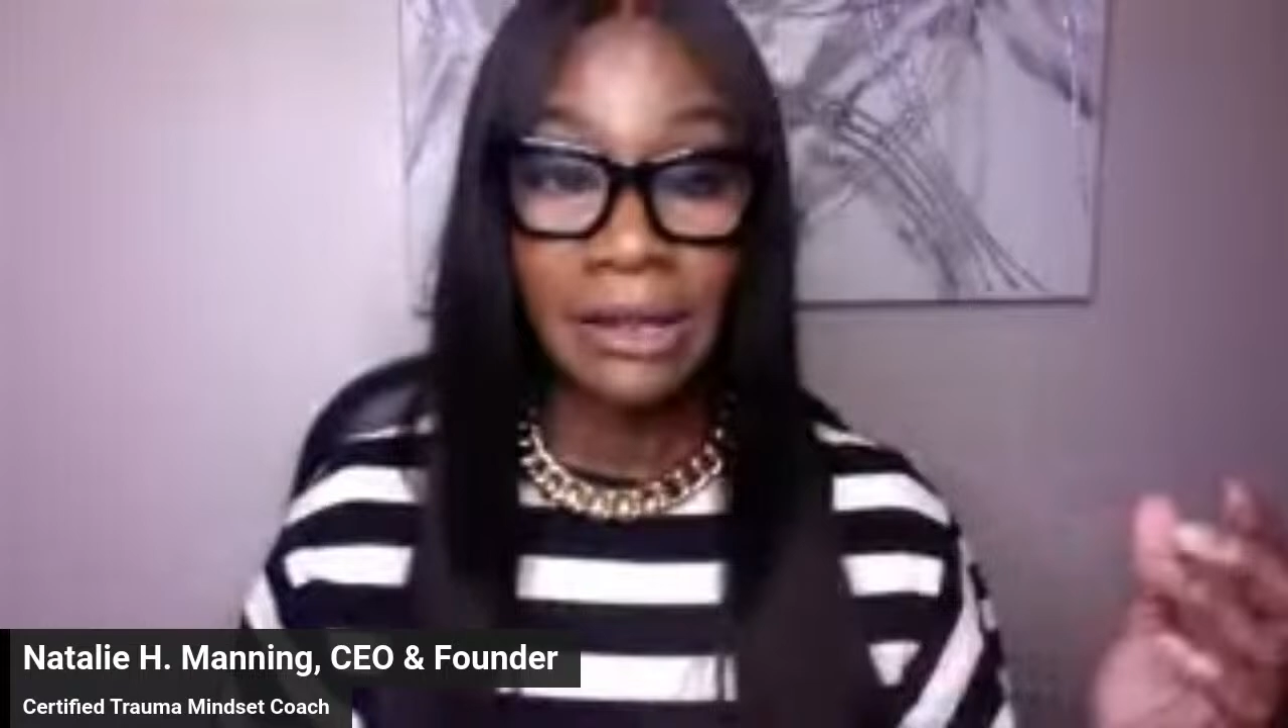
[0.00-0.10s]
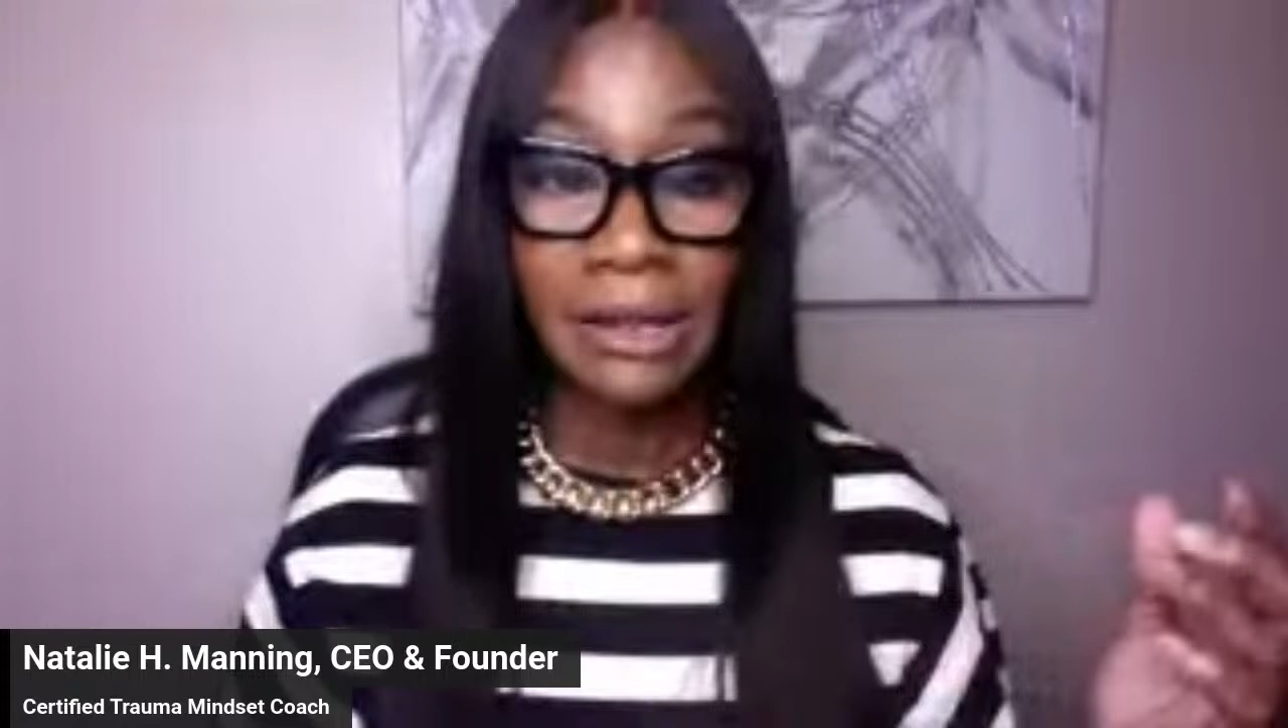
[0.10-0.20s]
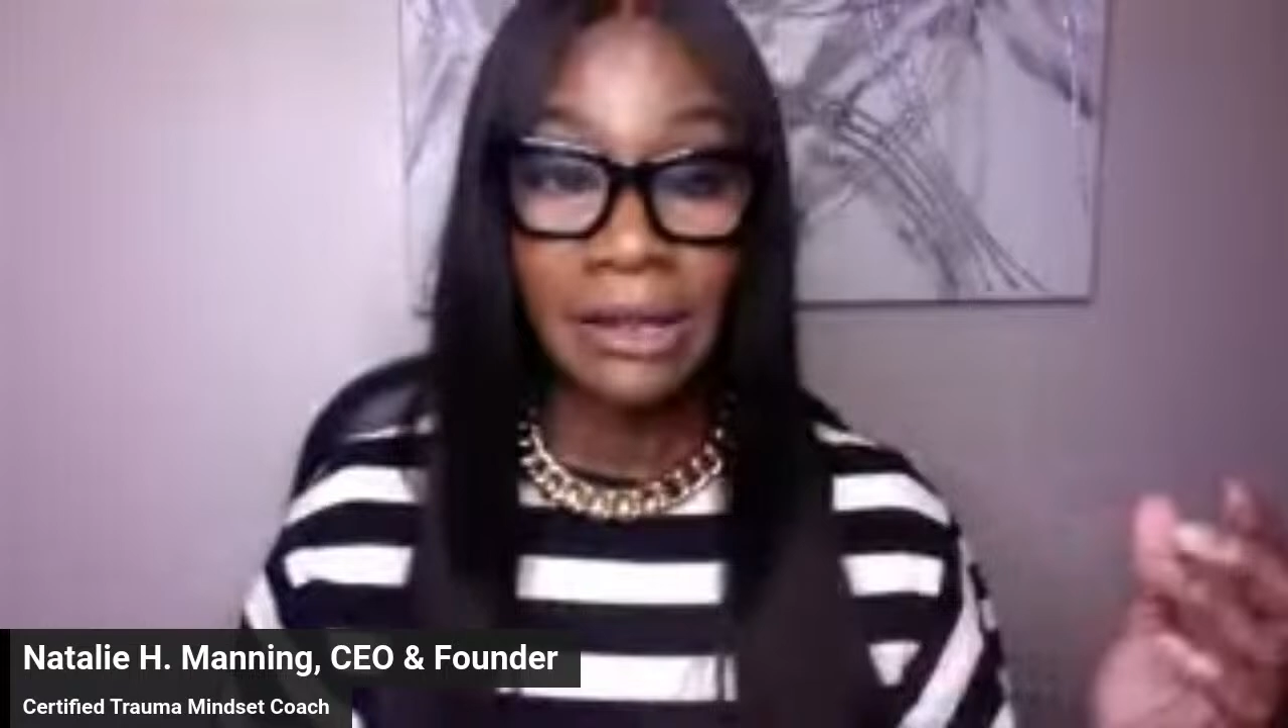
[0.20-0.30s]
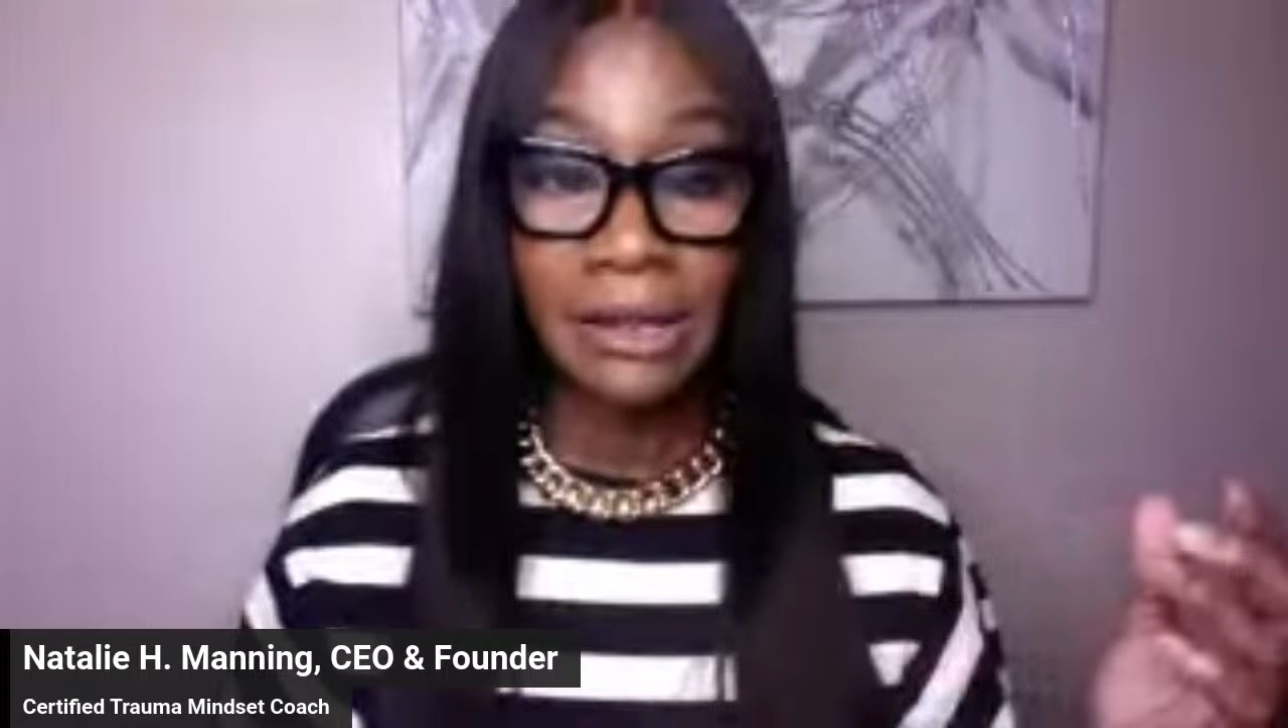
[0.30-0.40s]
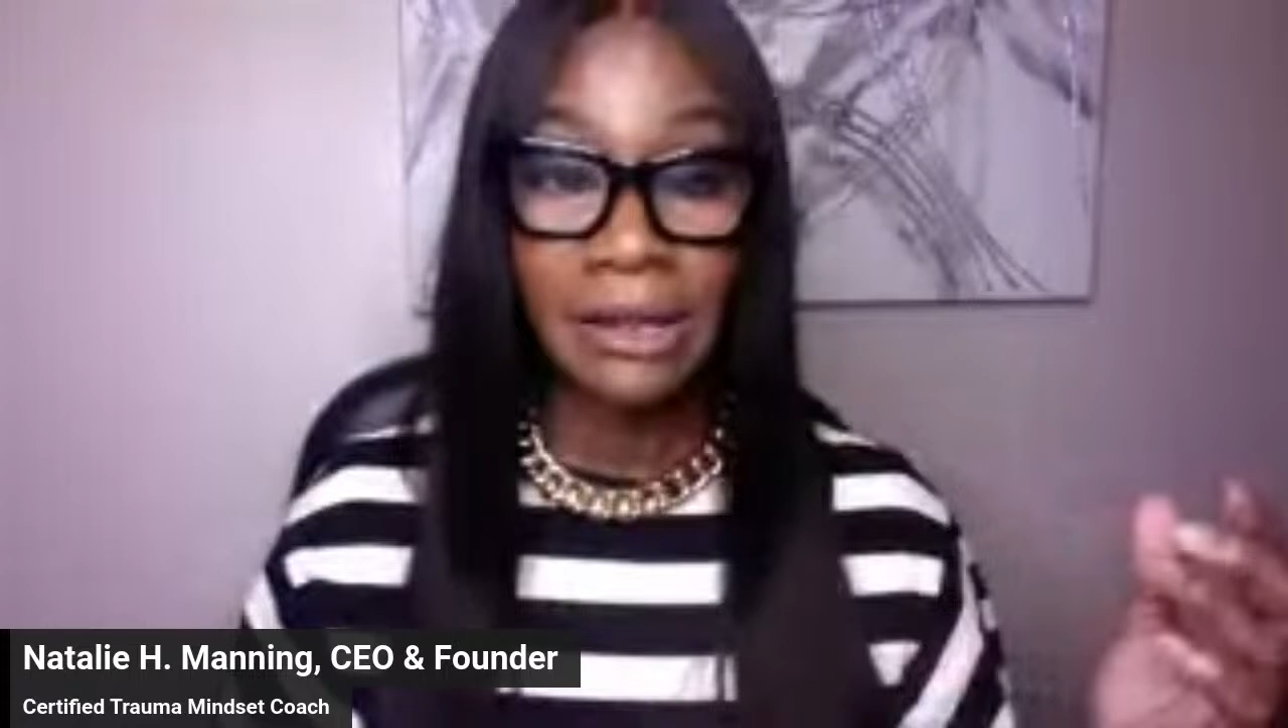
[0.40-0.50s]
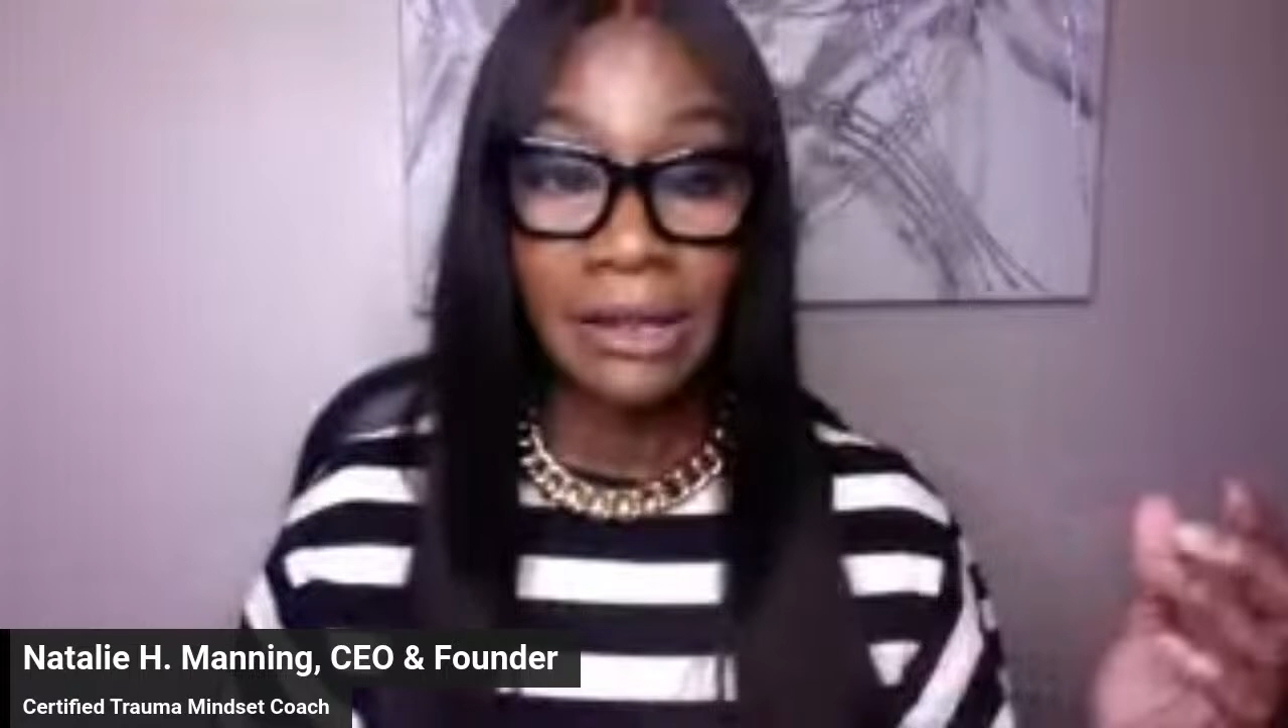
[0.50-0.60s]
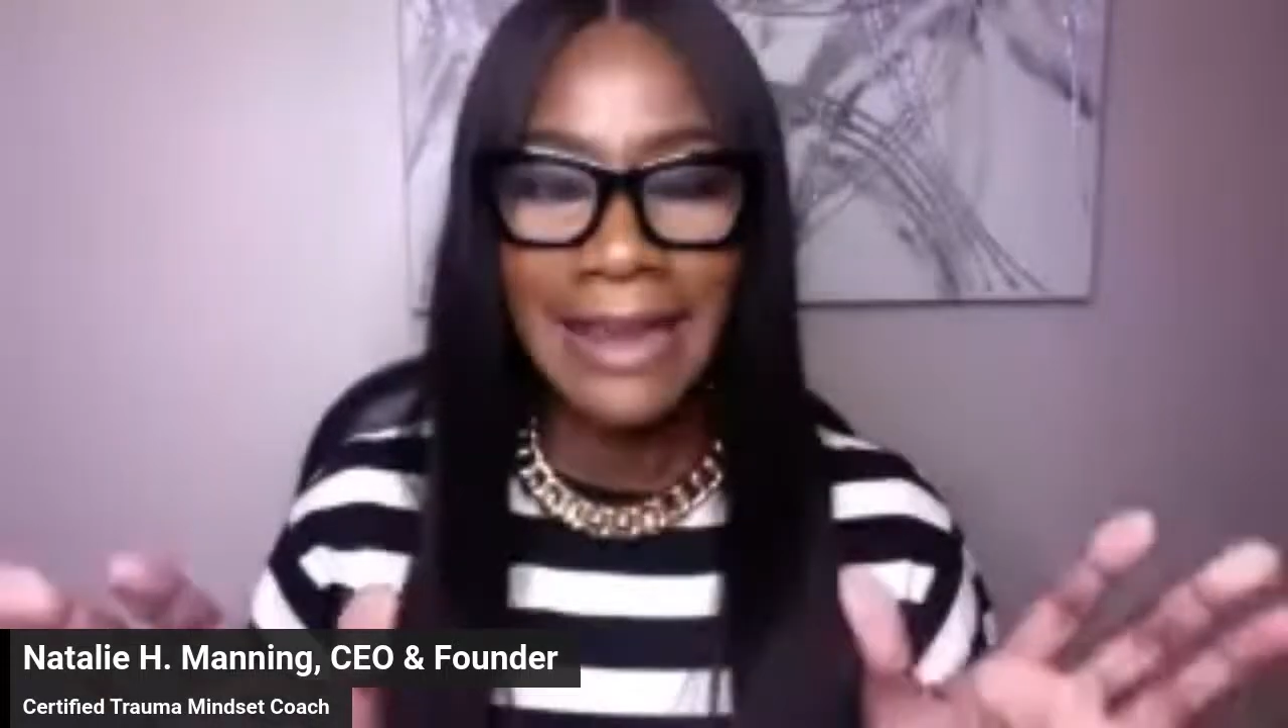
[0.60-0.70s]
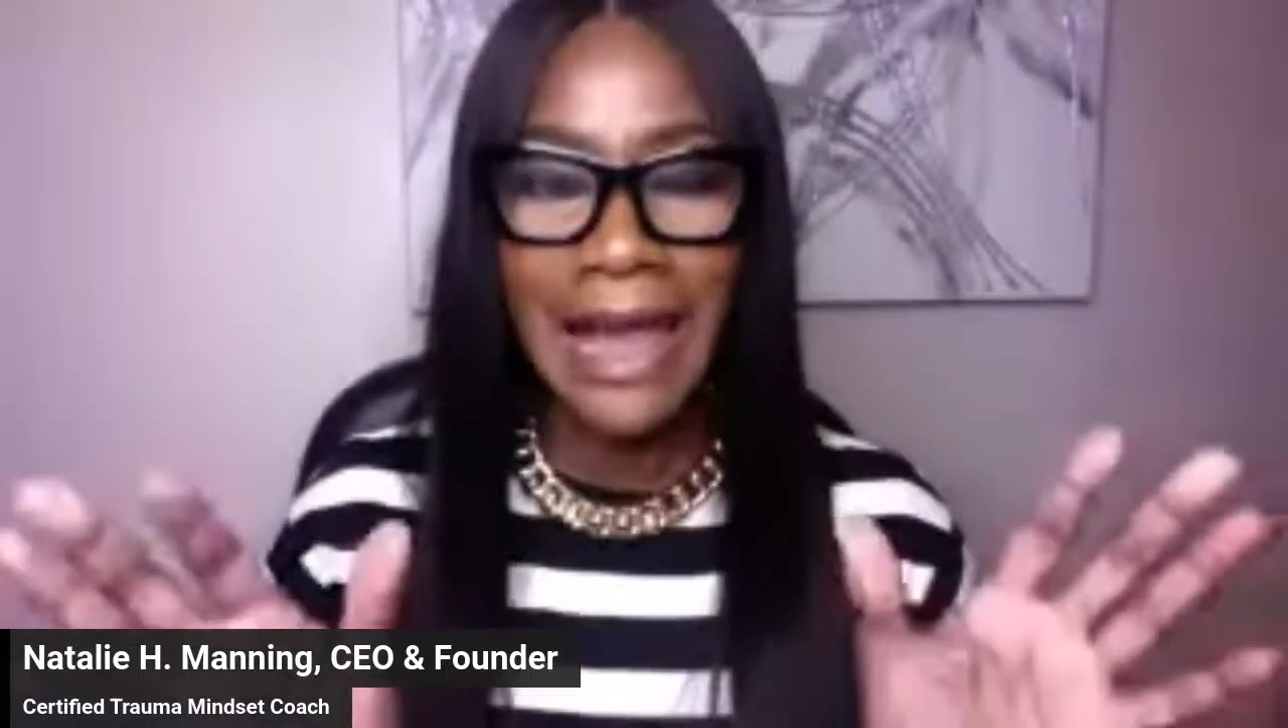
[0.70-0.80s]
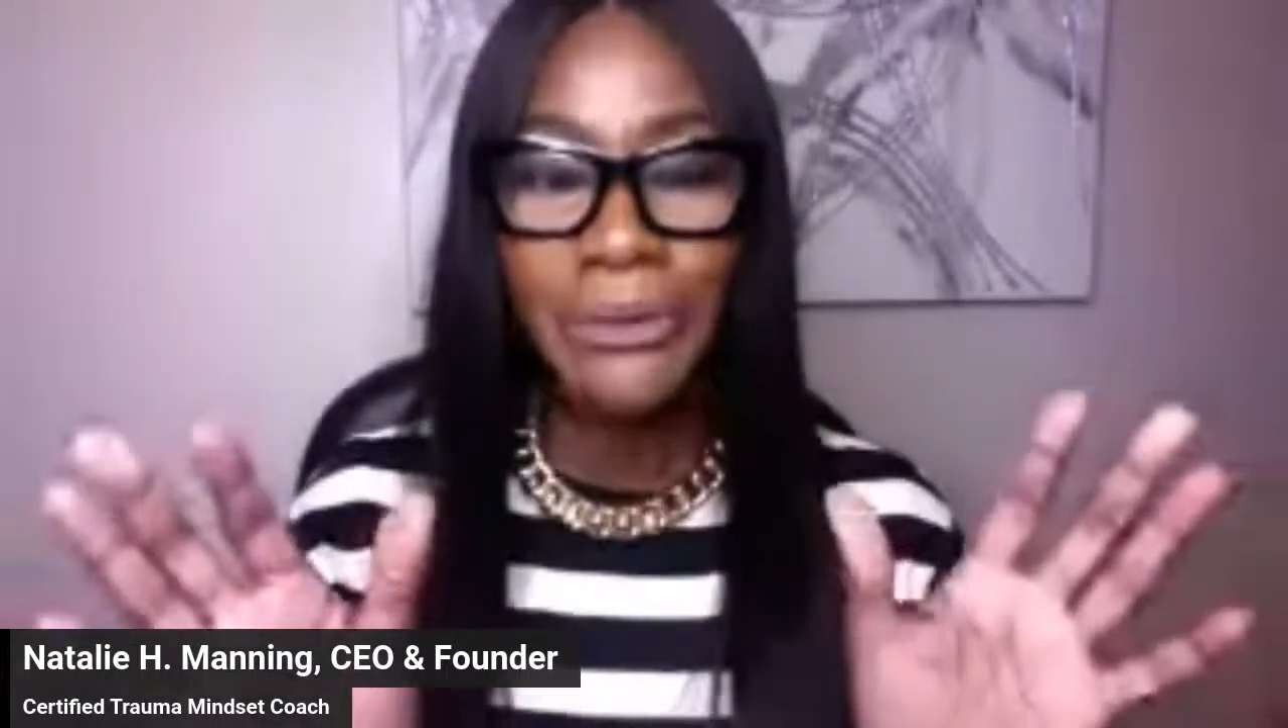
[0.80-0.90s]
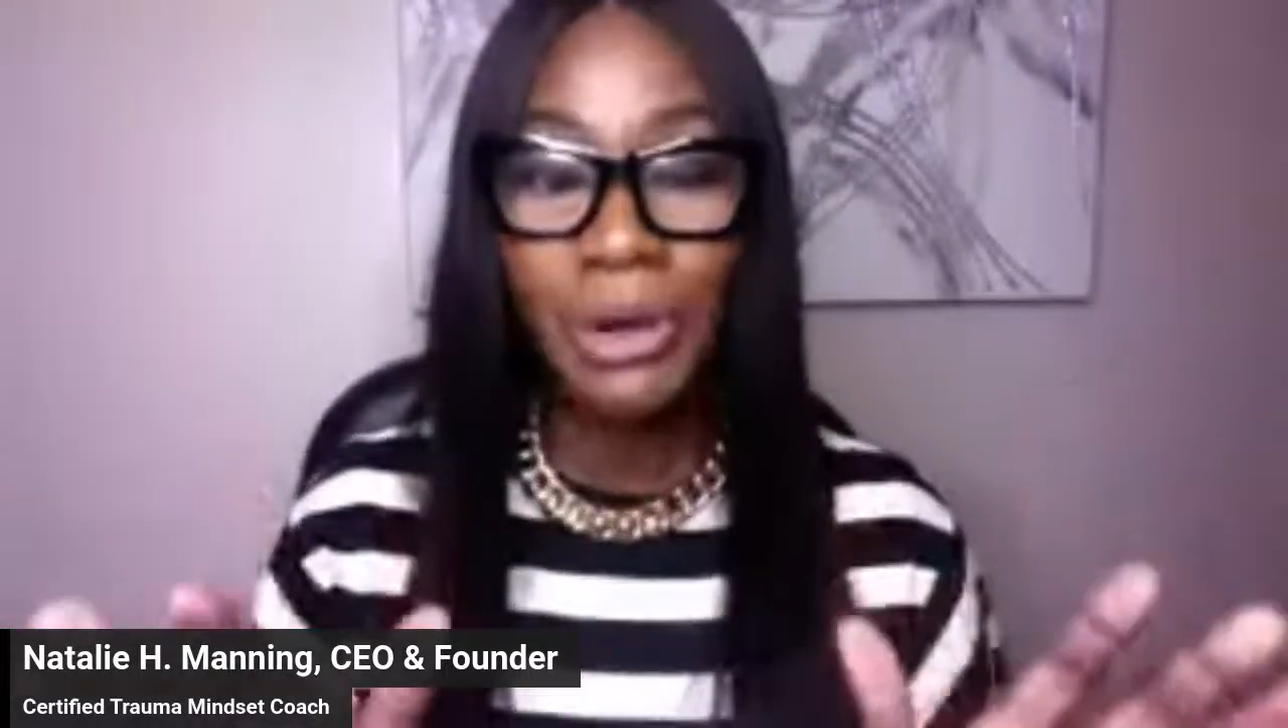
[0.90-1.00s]
Again,
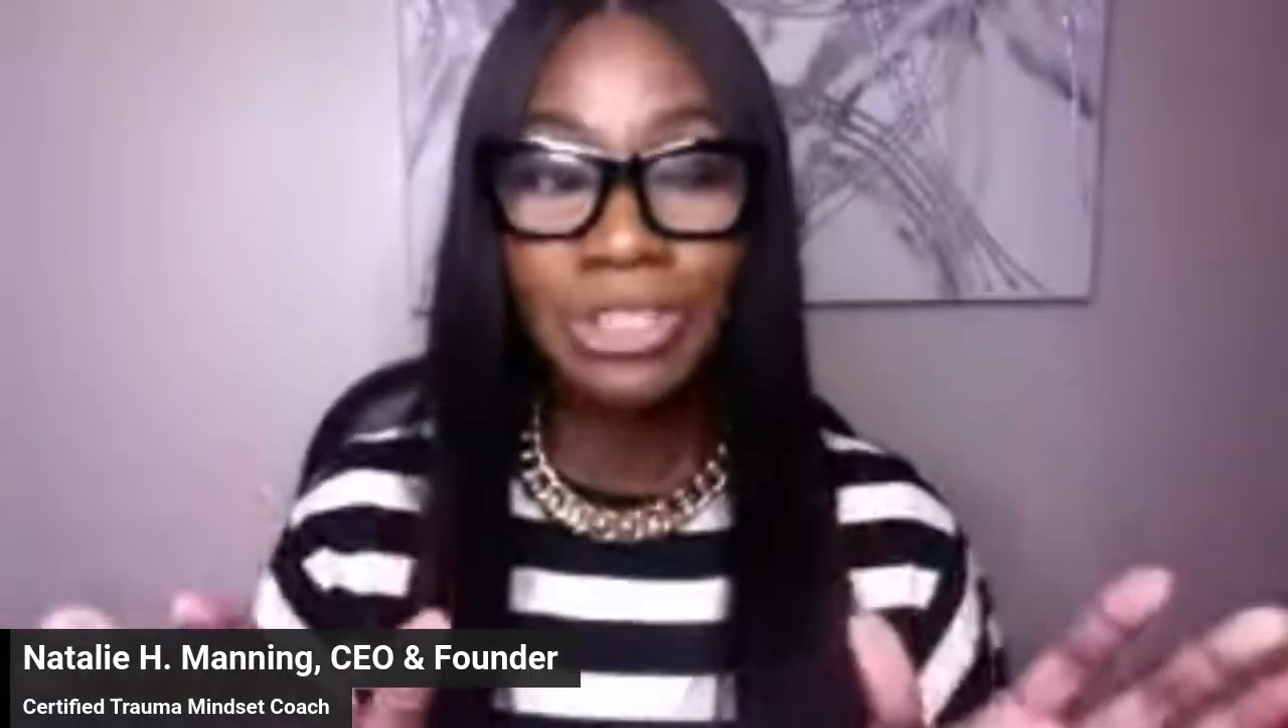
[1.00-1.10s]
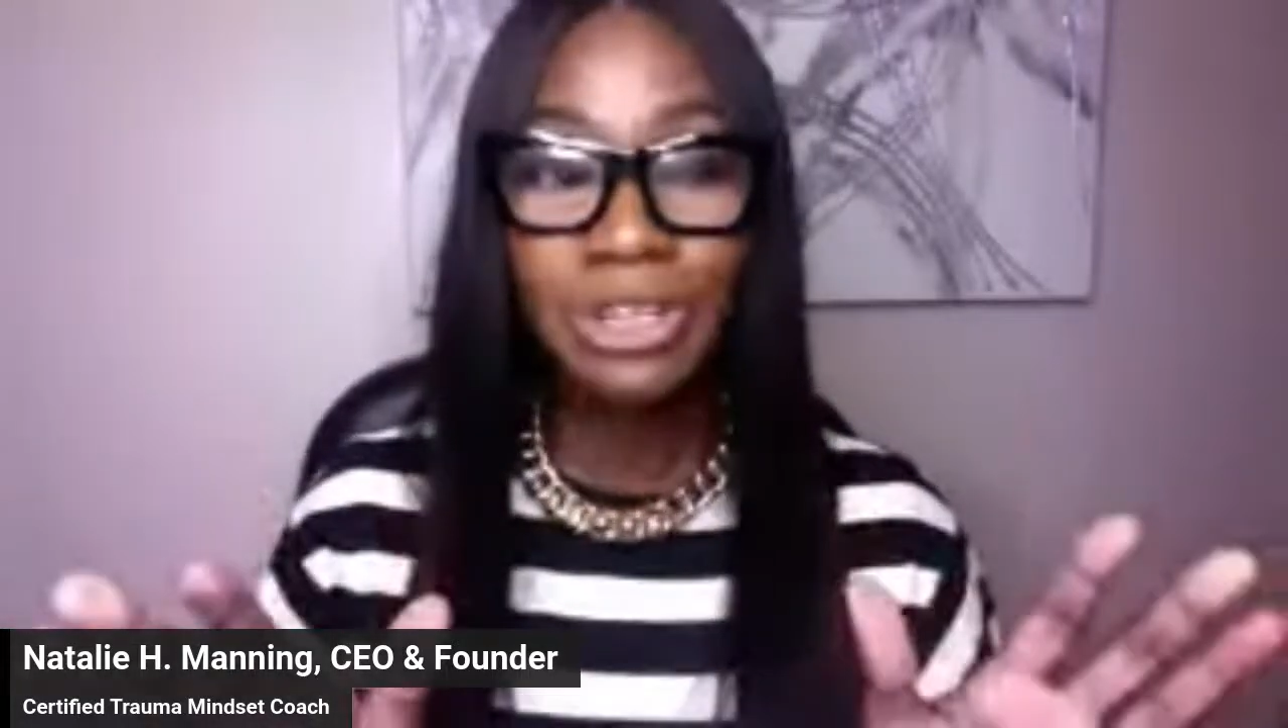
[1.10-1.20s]
I want you